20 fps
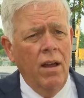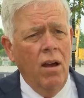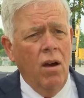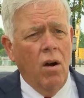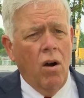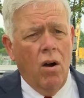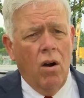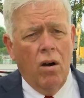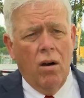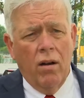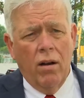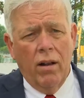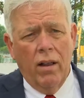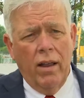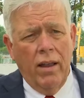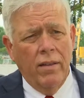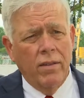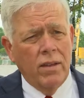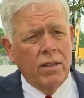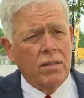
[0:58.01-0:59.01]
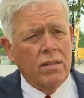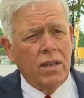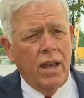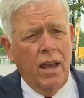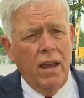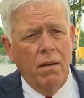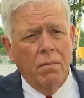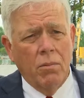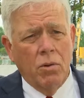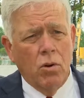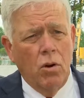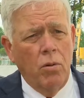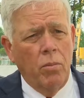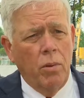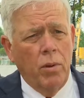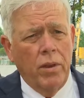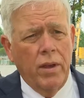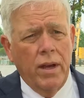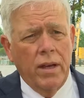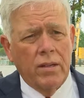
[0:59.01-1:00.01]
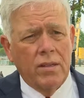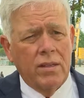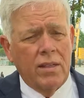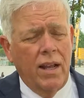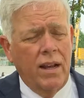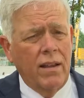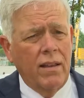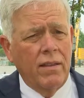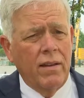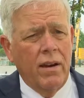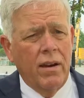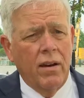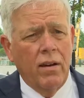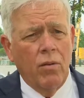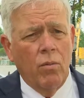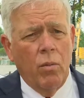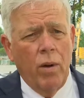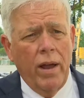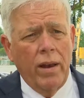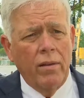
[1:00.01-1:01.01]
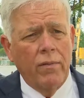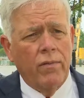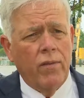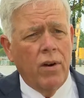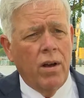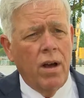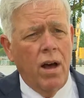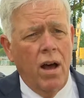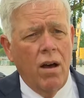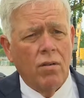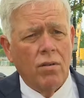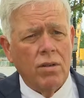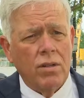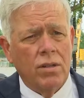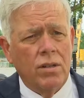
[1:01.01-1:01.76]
are in the same group with us sitting there and waiting for Congress